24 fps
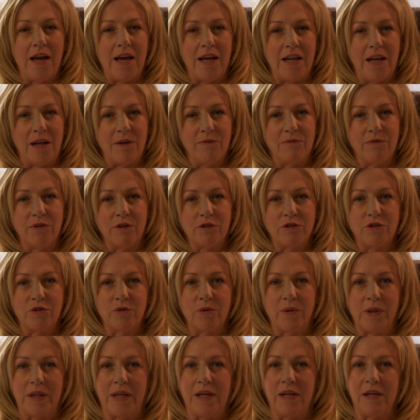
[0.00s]
and I'm
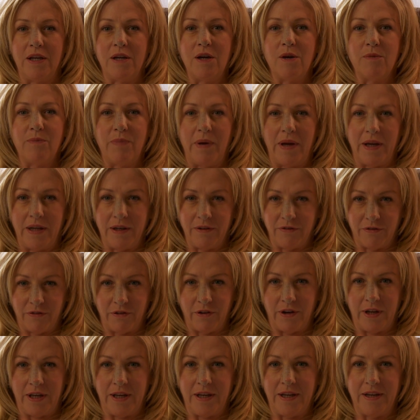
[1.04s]
virtually
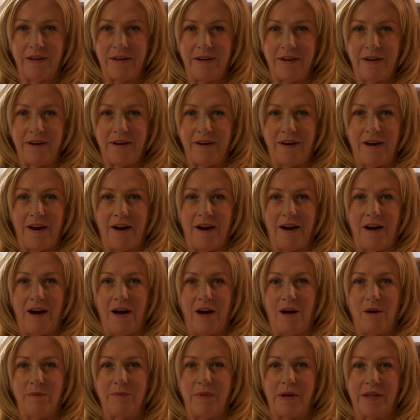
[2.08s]
pain-free
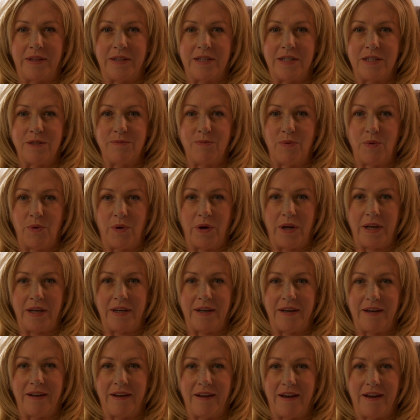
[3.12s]
at this point.